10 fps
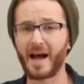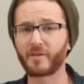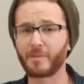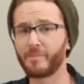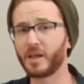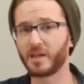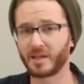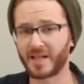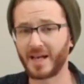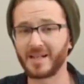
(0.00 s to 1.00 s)
having a
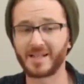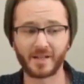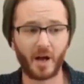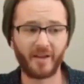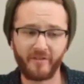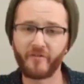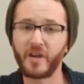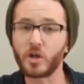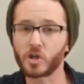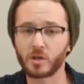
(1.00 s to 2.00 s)
million attendees a
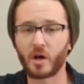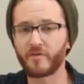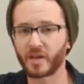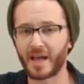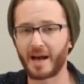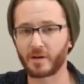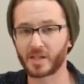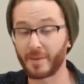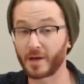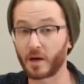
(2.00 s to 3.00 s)
feature of the Karrass
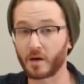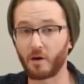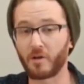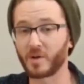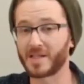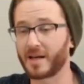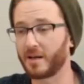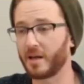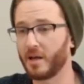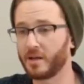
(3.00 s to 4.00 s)
seminar, although it's not a,